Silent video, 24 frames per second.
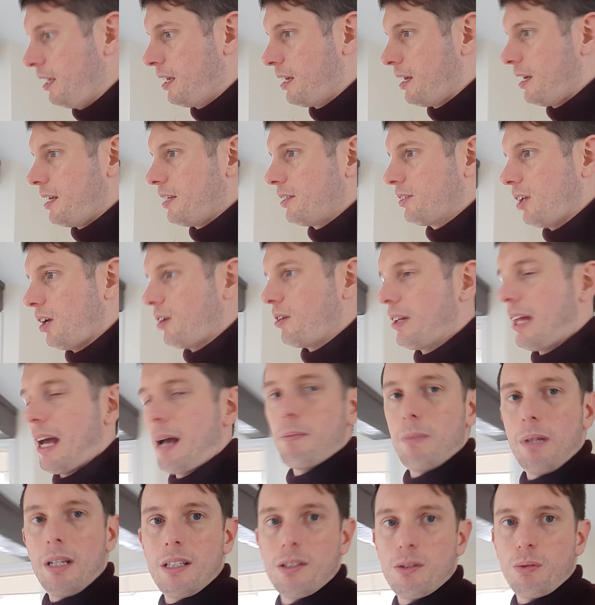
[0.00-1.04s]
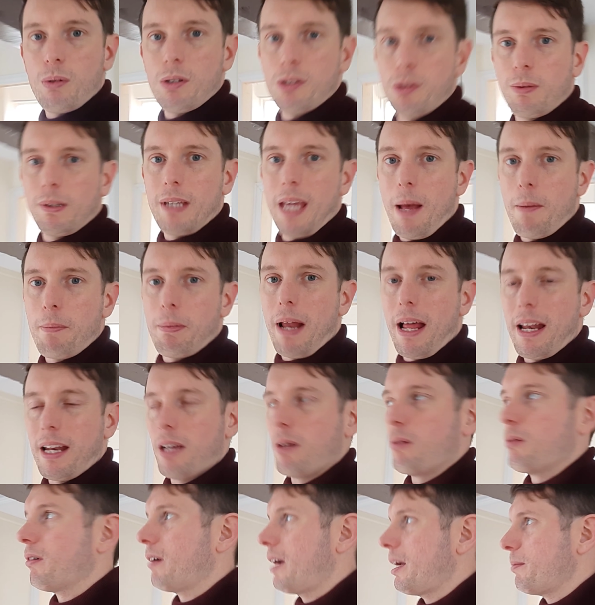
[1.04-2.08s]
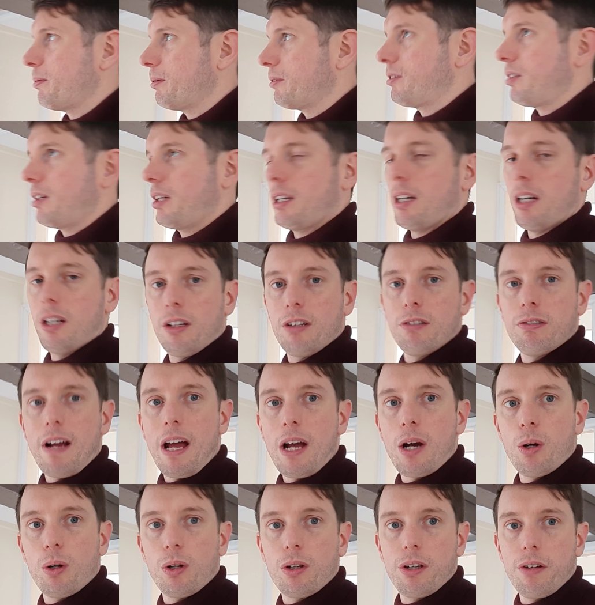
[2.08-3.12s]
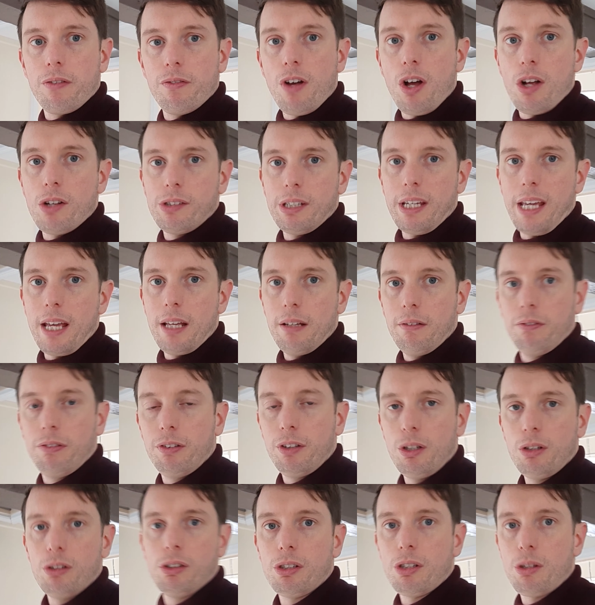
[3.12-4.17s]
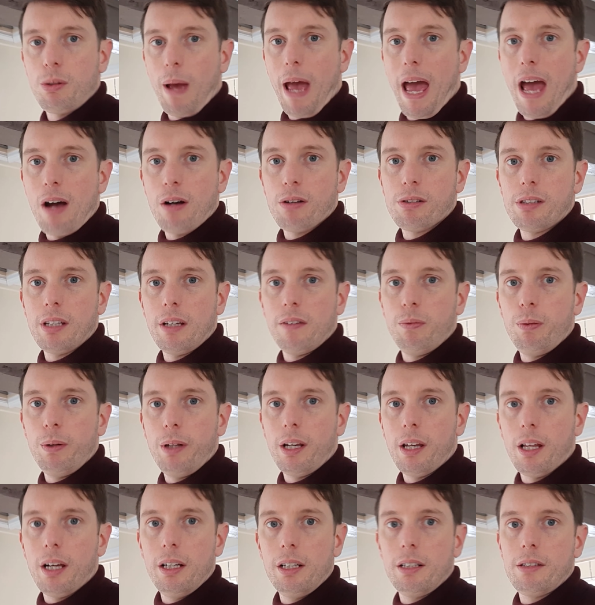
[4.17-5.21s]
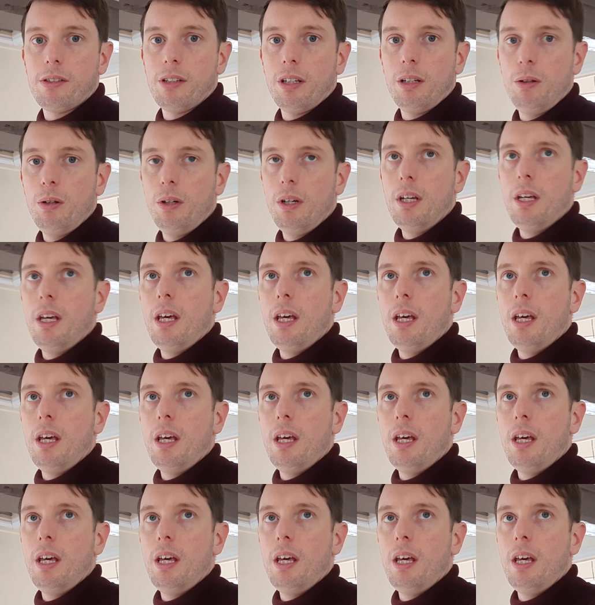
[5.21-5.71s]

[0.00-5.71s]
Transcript: So that means once we get planning, we're able to kind of crack on and convert it in future to a house if we'd like to.